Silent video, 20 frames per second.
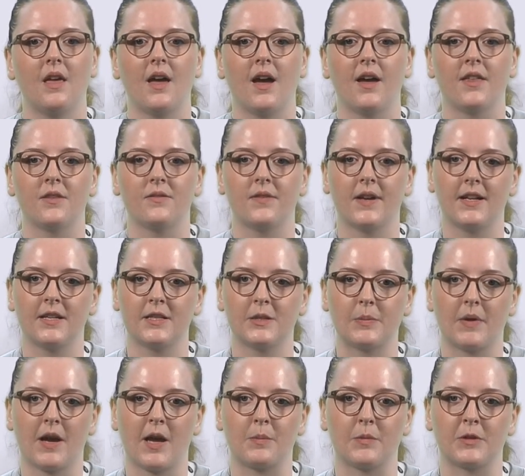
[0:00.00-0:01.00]
and the valence
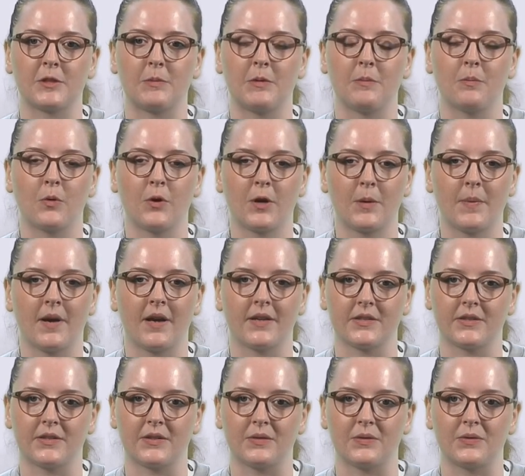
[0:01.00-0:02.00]
band must be more
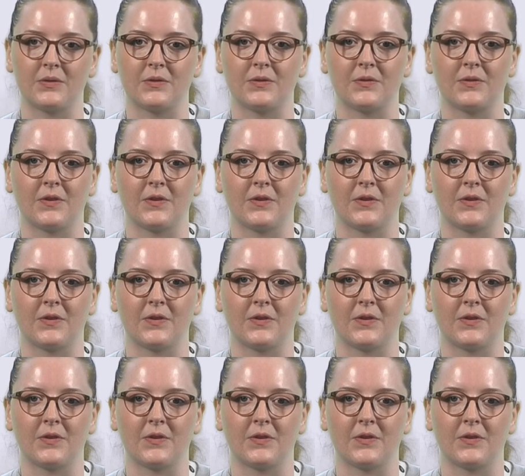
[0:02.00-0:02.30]
positive